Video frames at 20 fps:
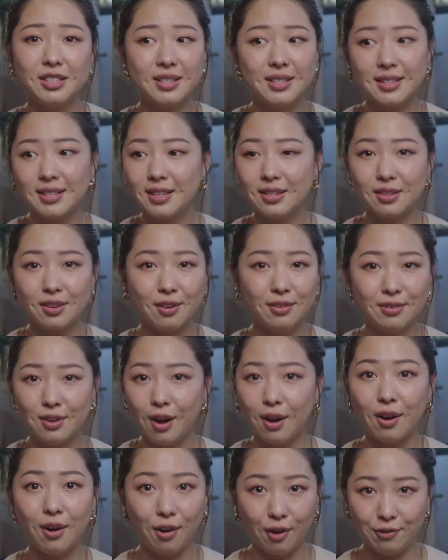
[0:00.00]
this is
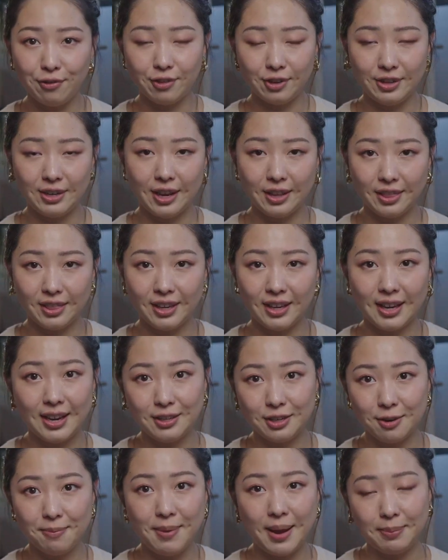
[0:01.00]
not all for nothing
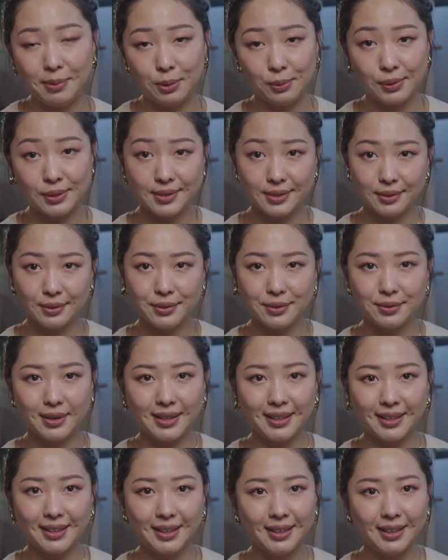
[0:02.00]
and your baby will still drink